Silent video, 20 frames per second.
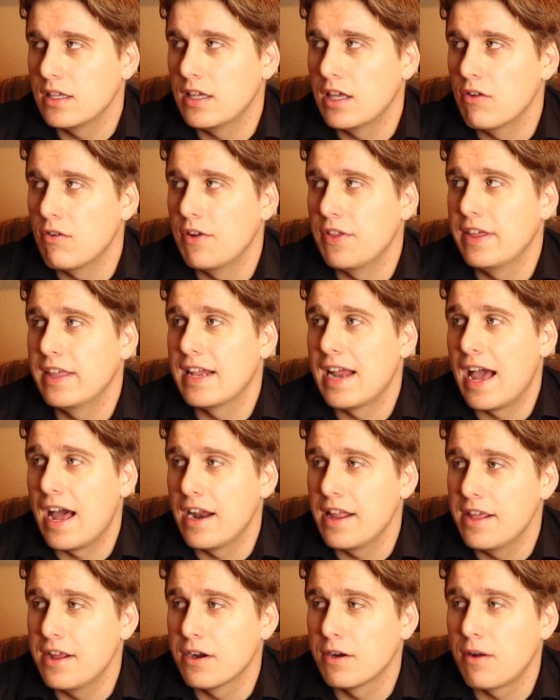get ready to get
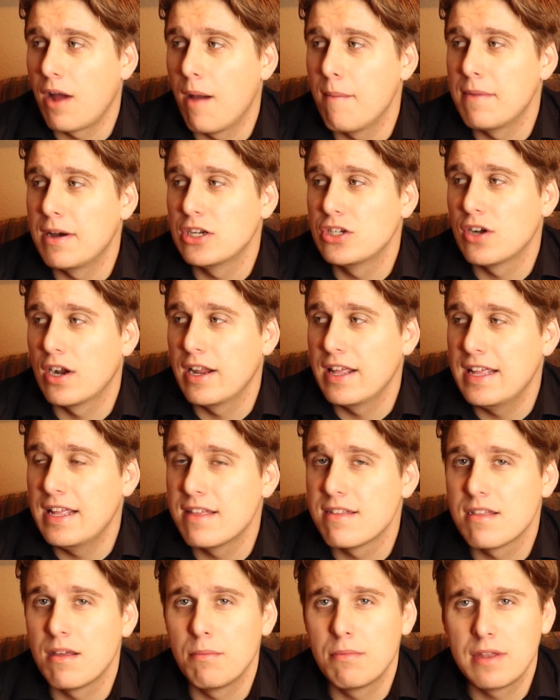out of here. I'm going to try to
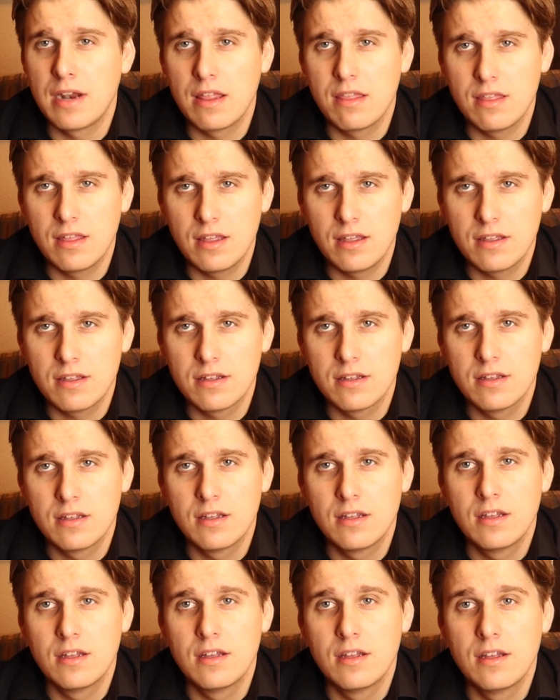eat something, I think,
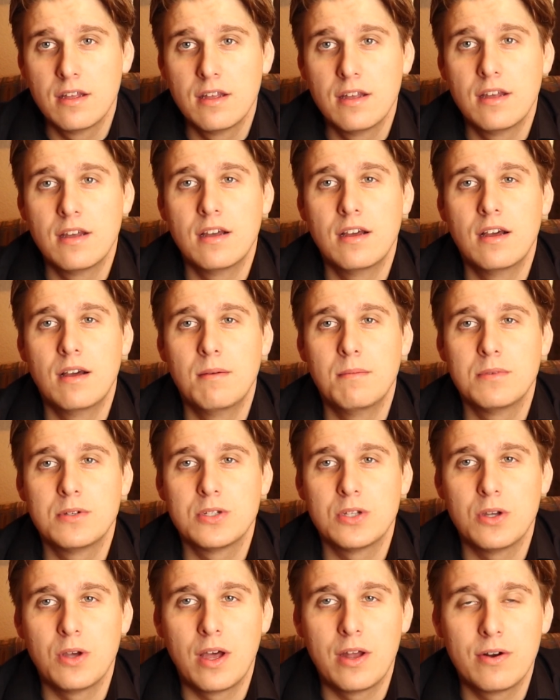
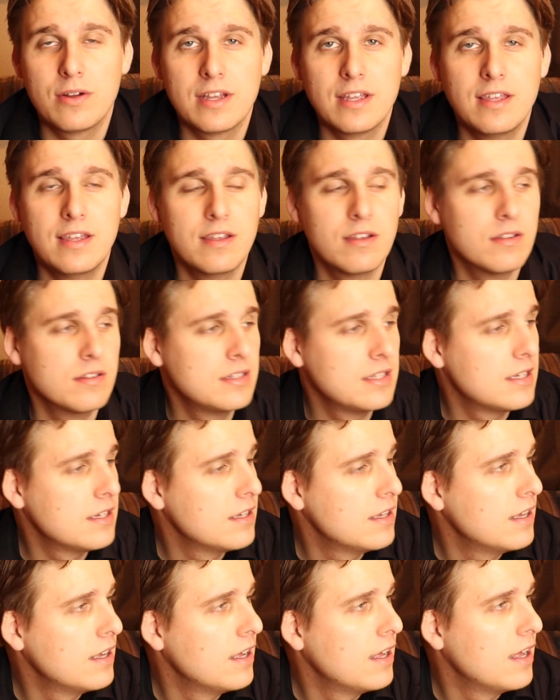so I don't get killed.
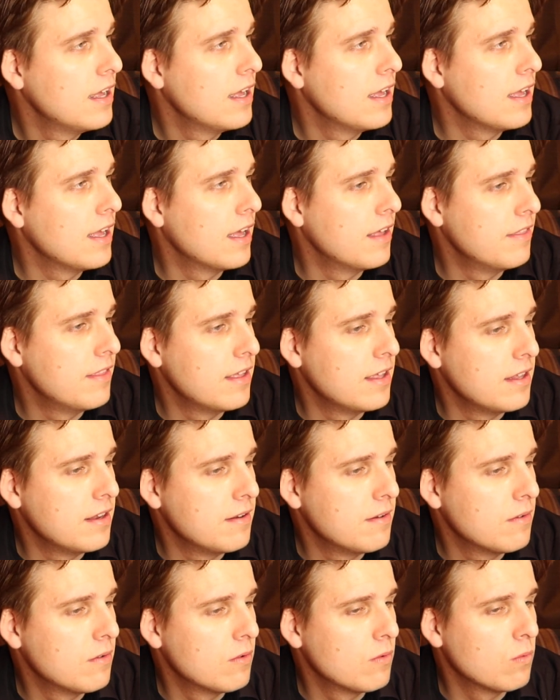And
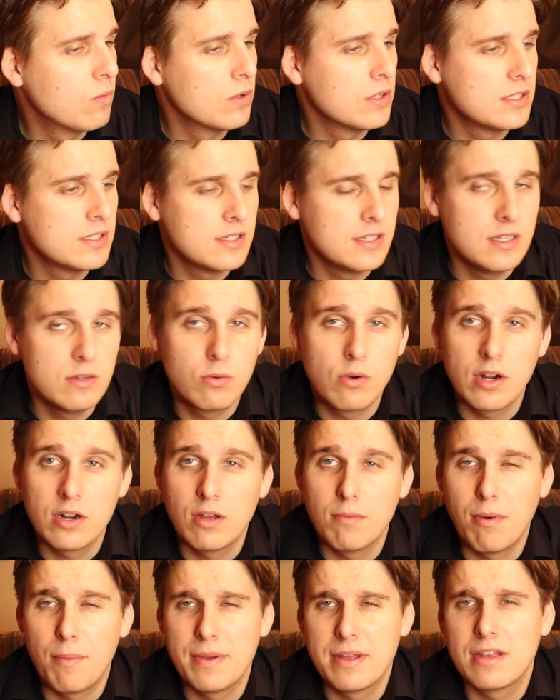then we'll see where I
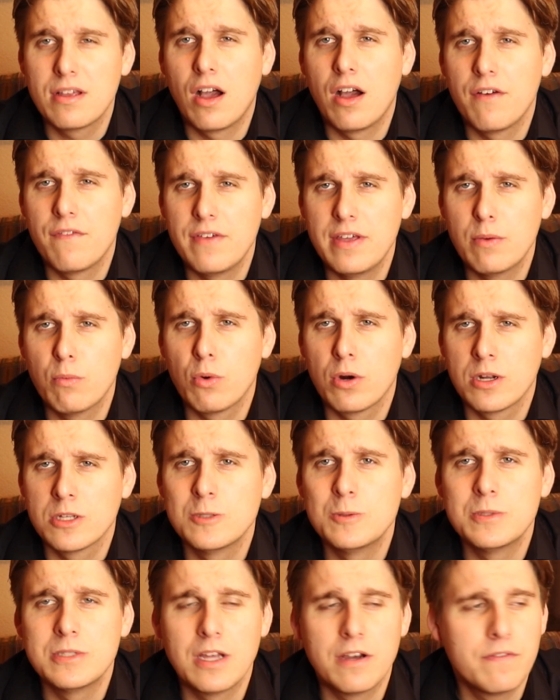go. Probably get coffee and work on
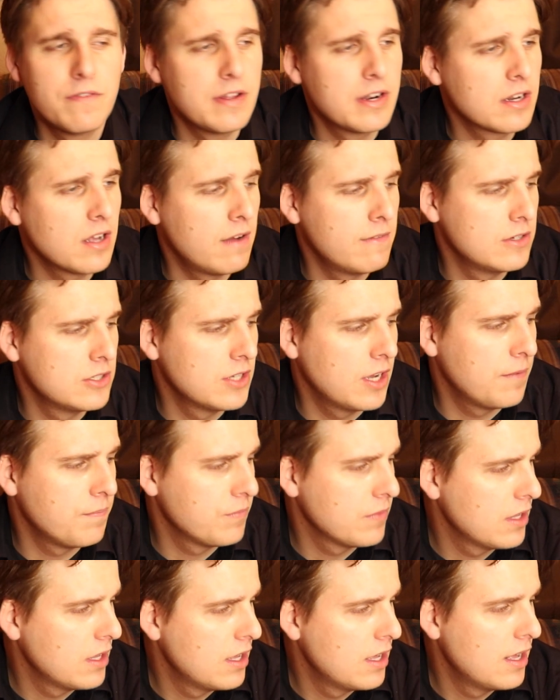some stuff at a coffee shop.
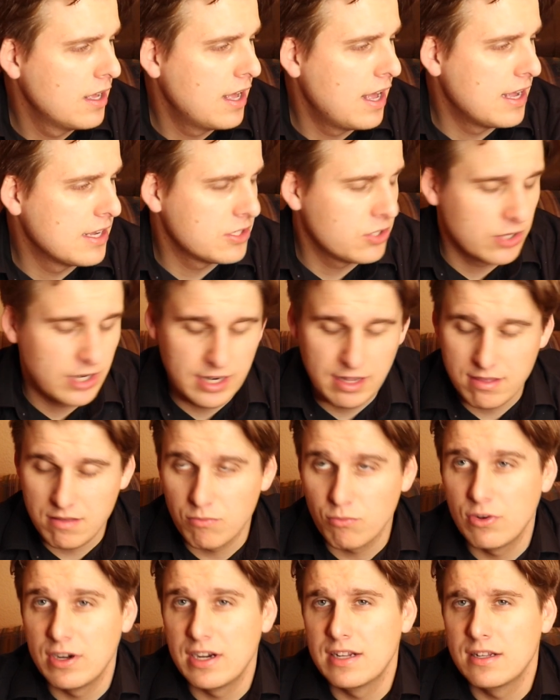I still got to get
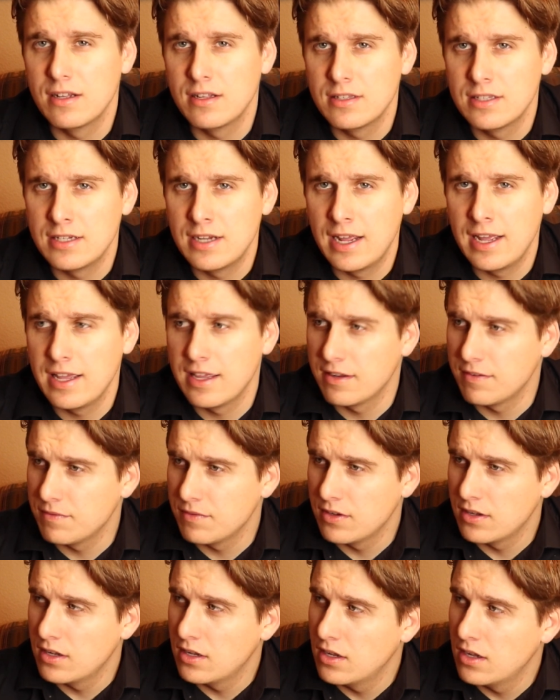some reading done today and
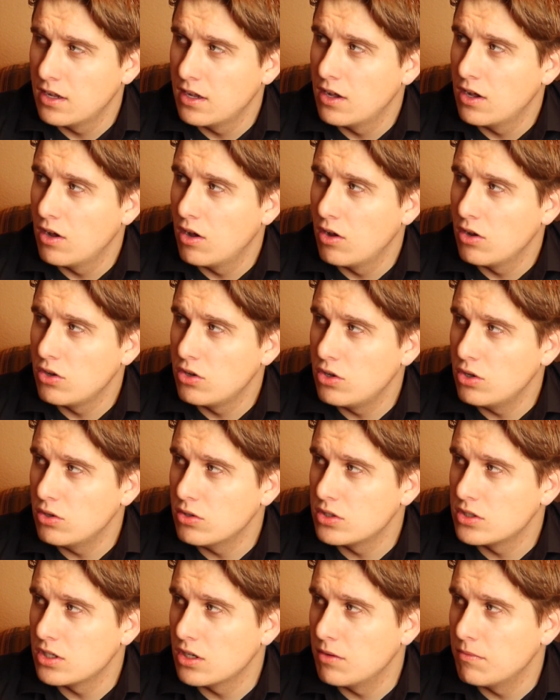
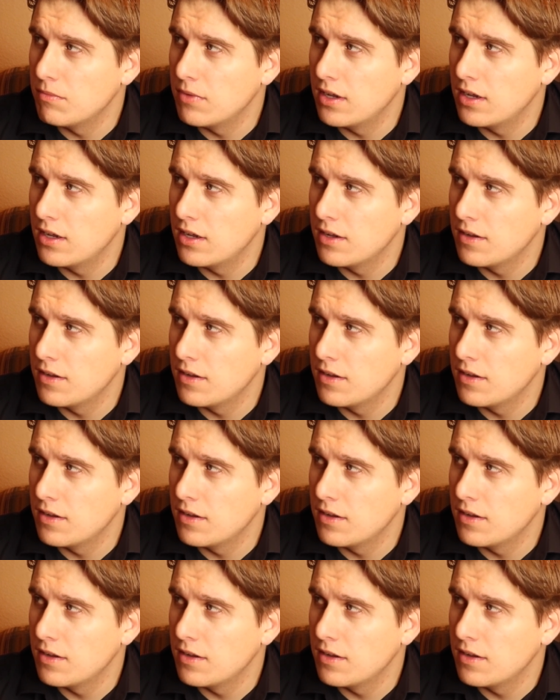do some,